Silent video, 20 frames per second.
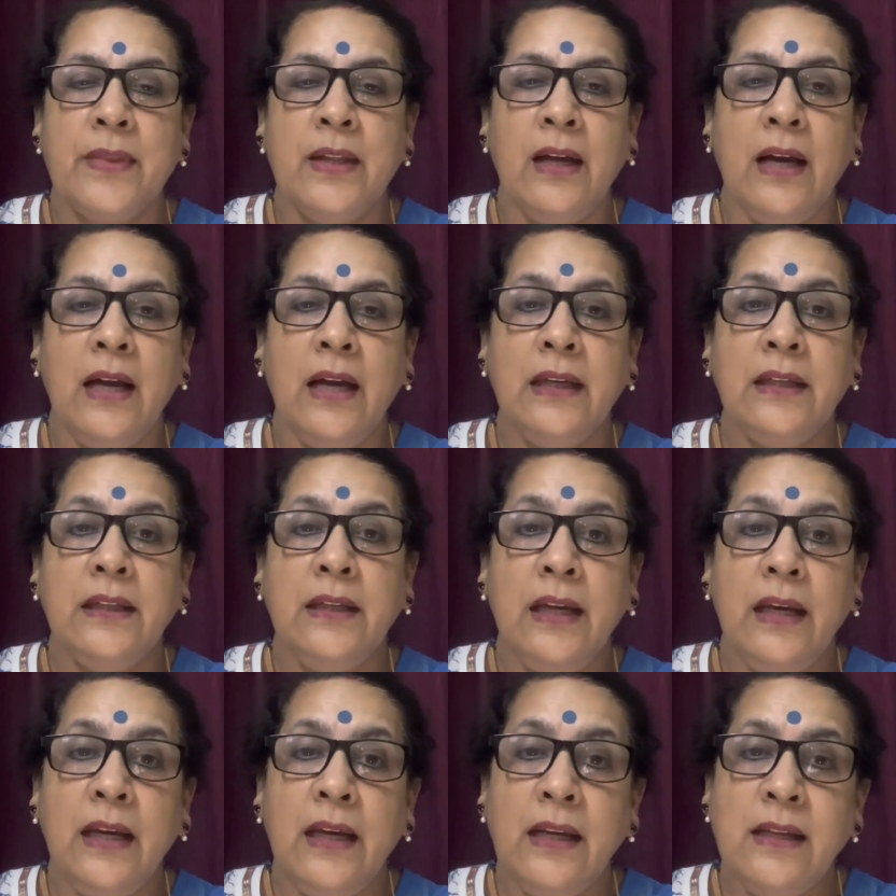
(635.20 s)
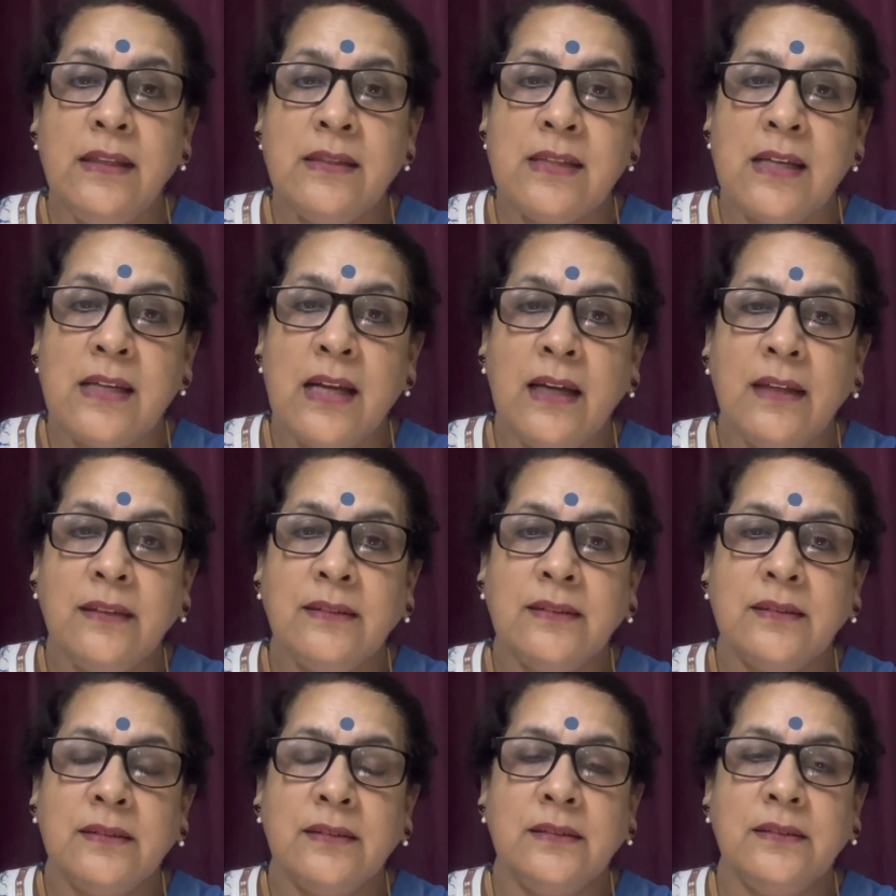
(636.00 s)
I gazed
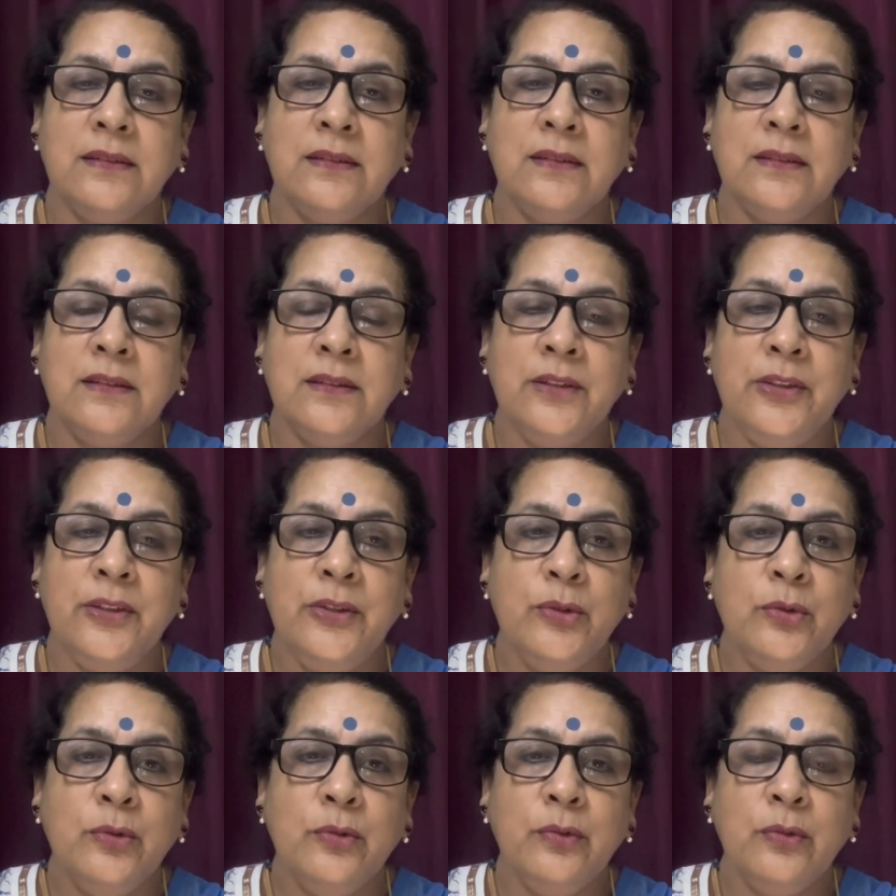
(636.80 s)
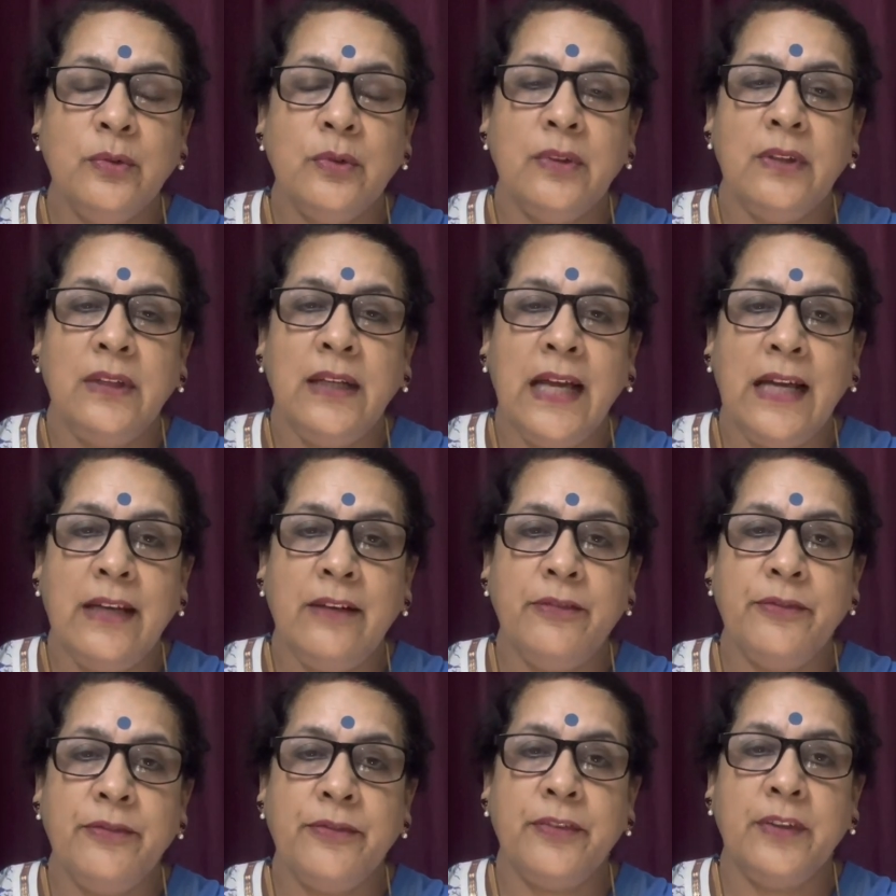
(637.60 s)
as a new
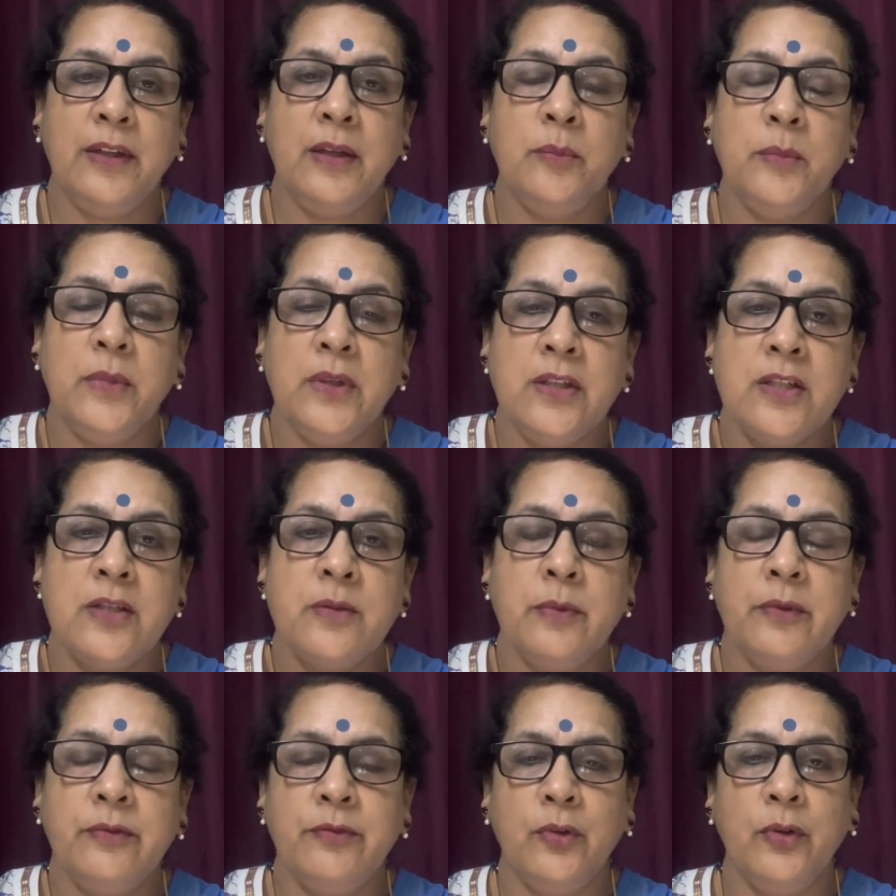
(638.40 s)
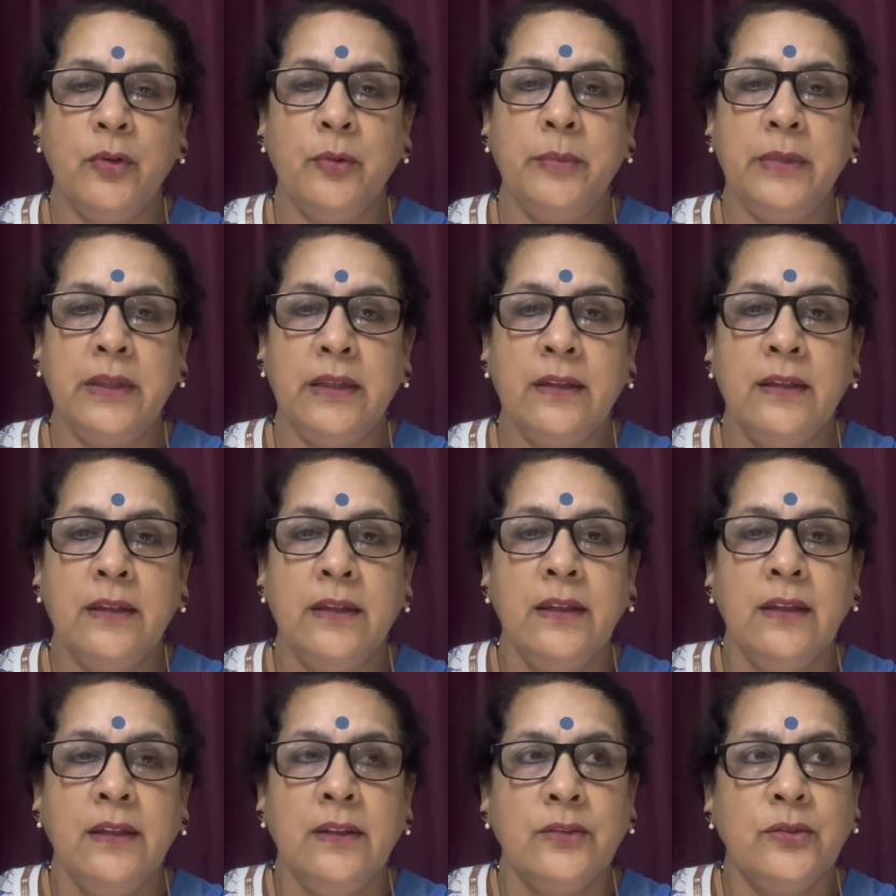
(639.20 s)
life emerged before me.
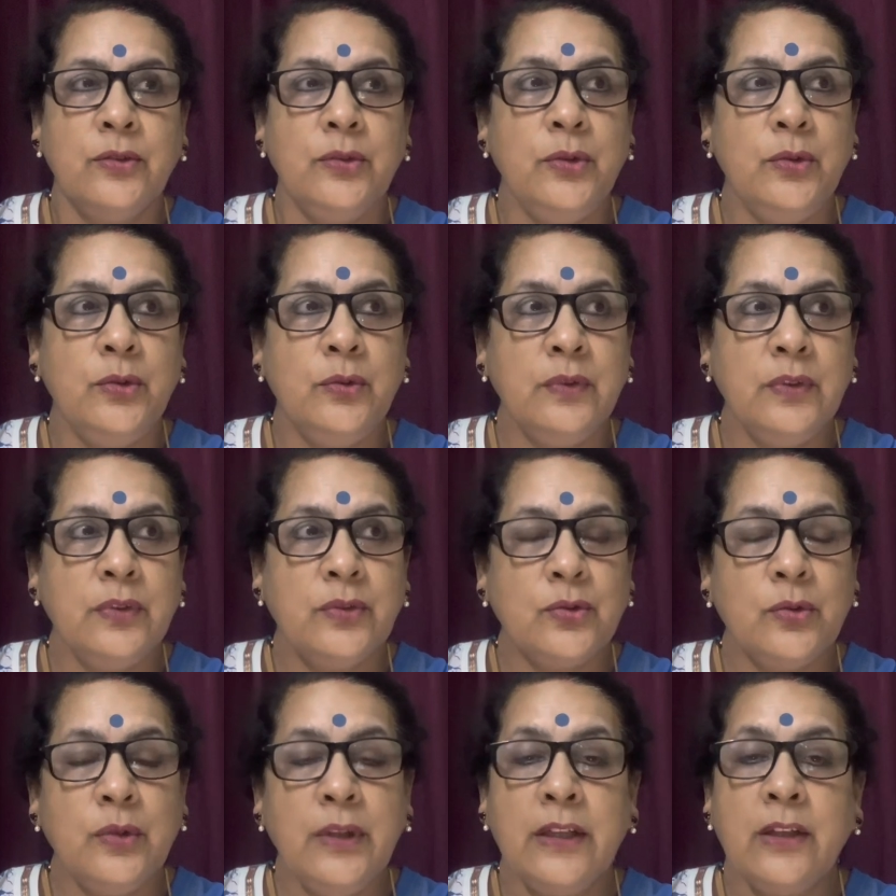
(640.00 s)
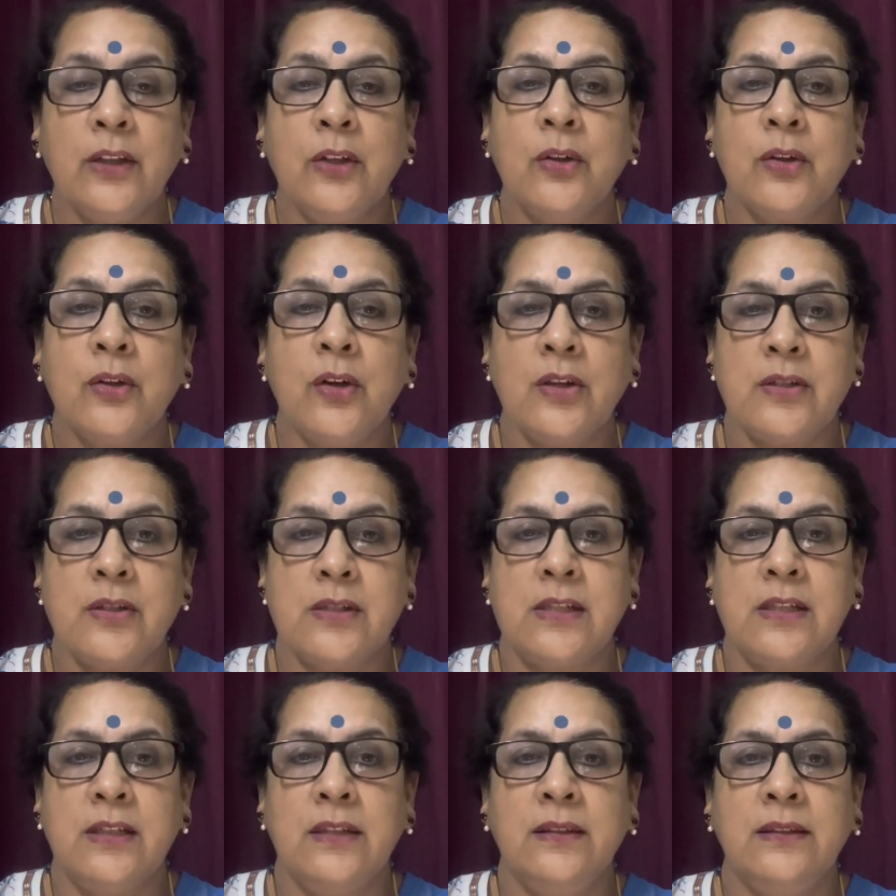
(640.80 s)
So you were so
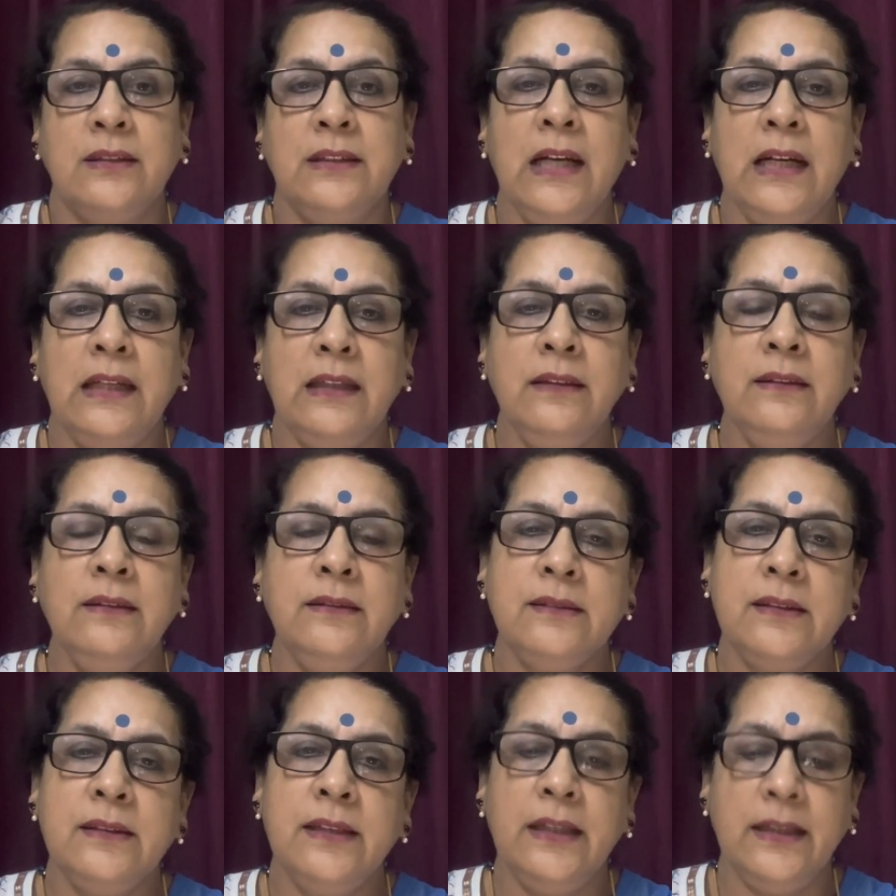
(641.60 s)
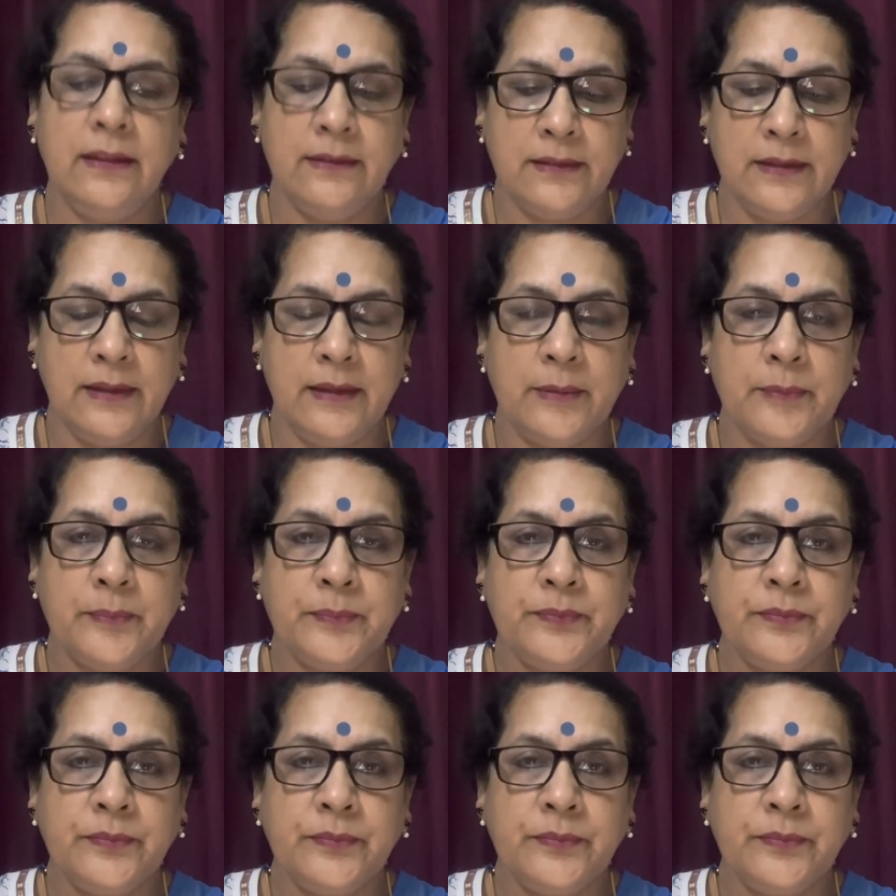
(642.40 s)
engrossed, that is gazing.